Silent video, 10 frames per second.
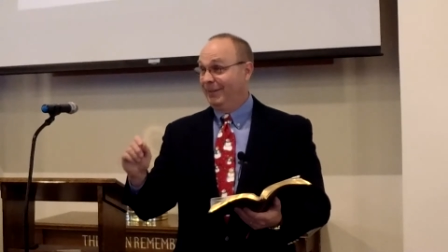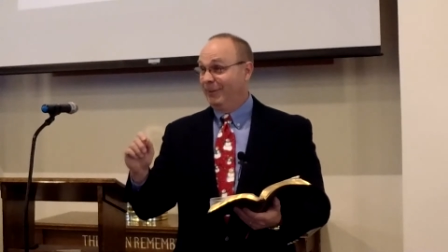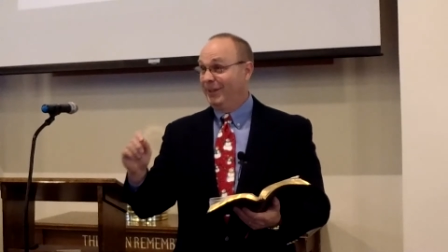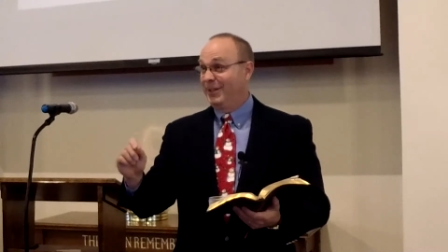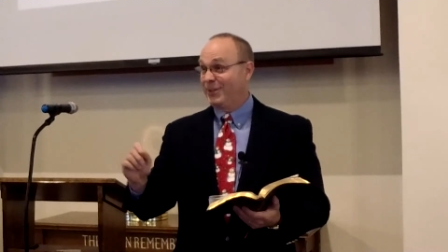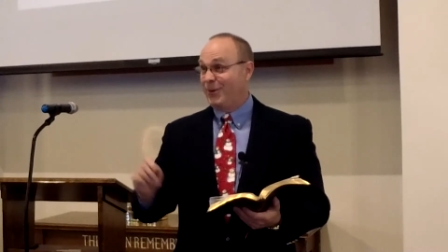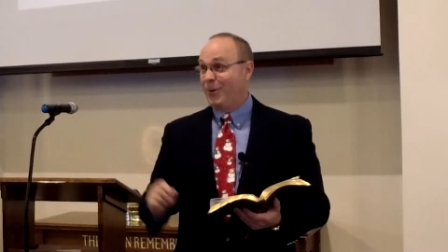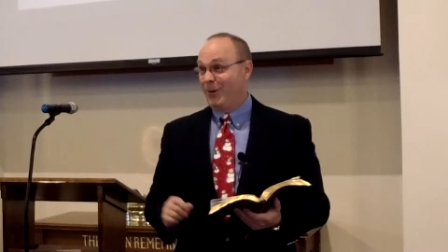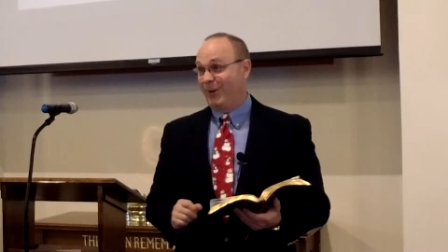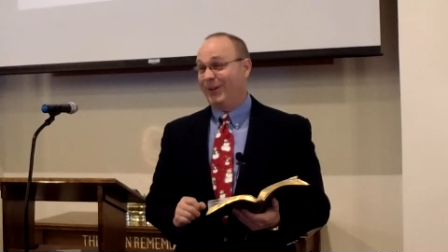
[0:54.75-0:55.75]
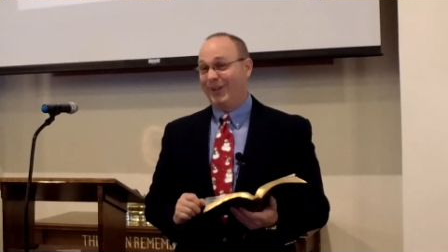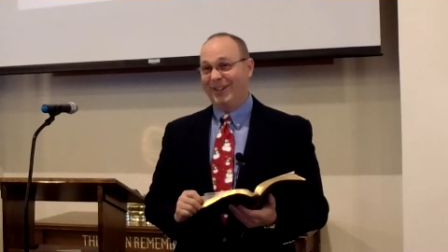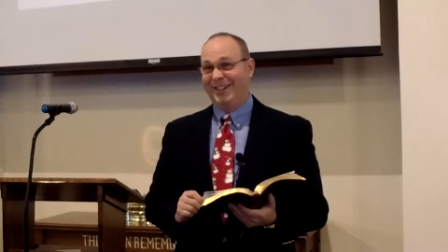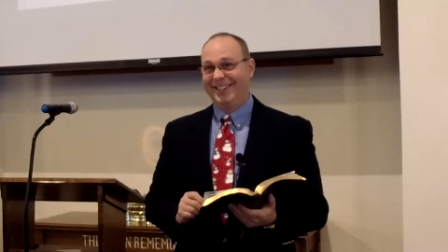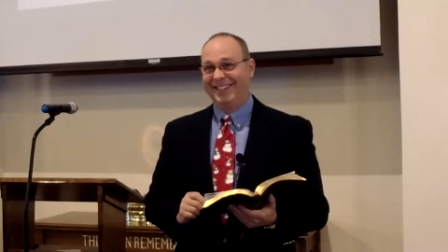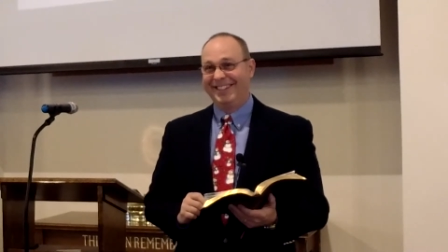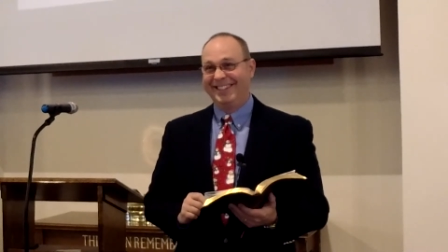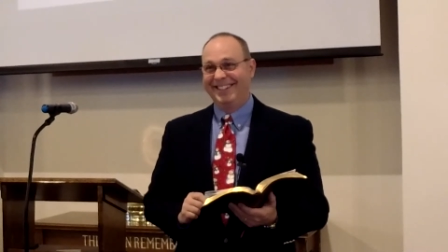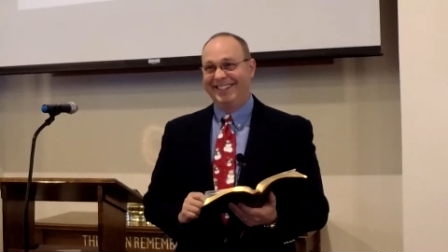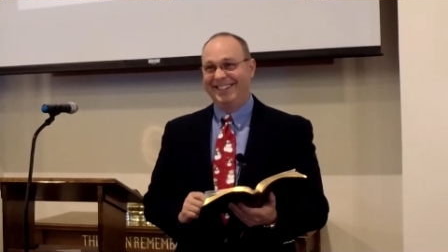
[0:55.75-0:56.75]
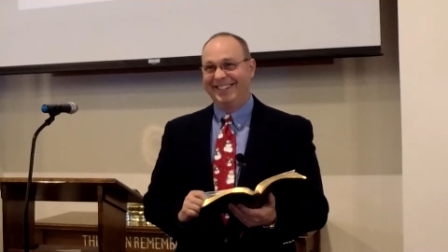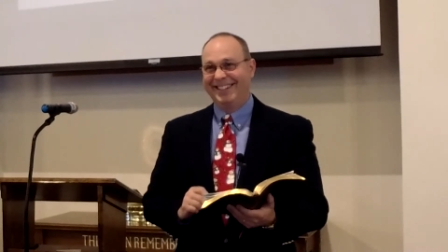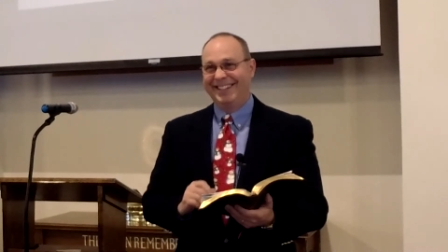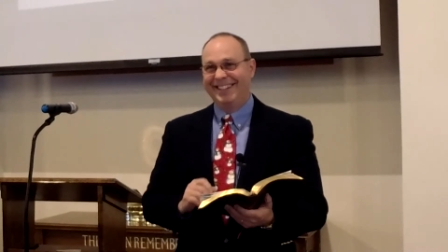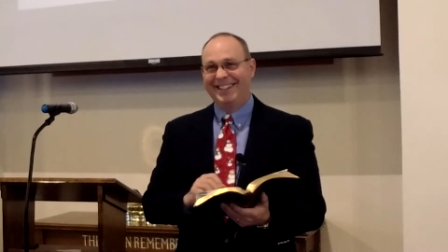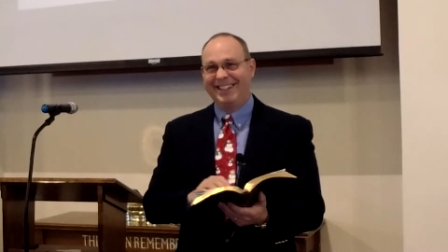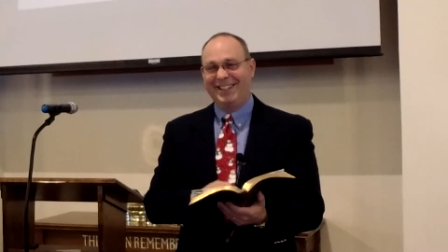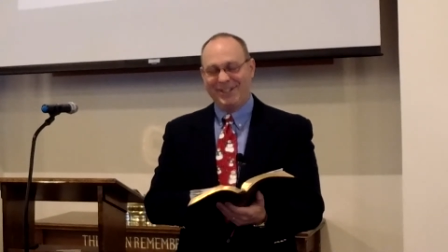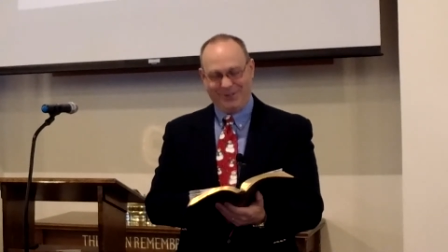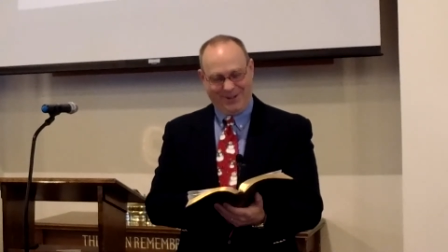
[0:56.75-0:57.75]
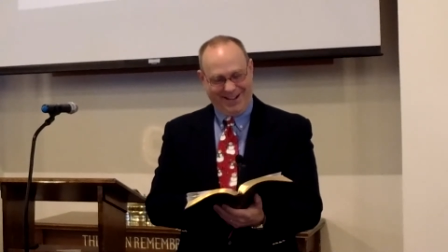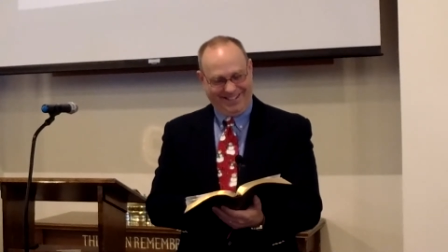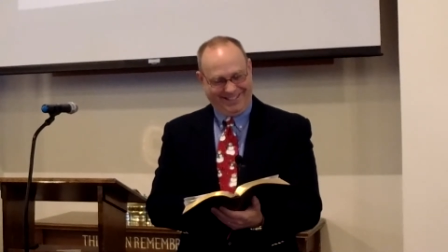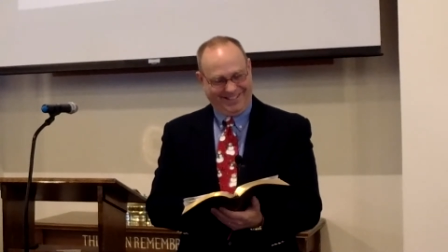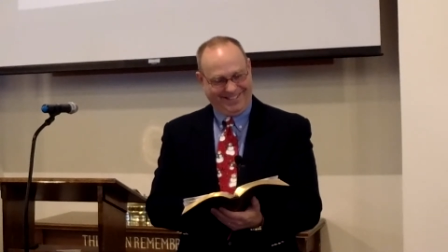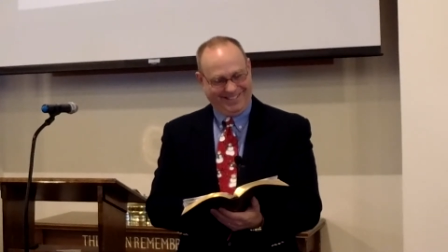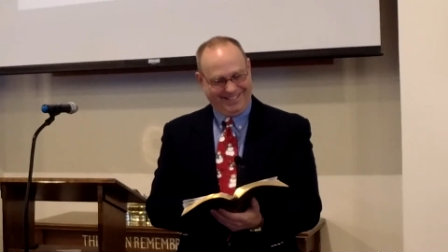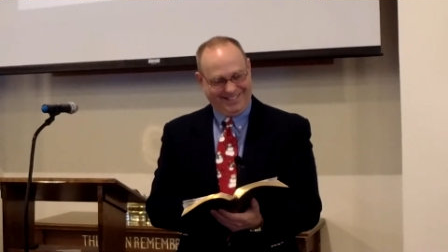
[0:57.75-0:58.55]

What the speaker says: with this quarter. And I think he's right.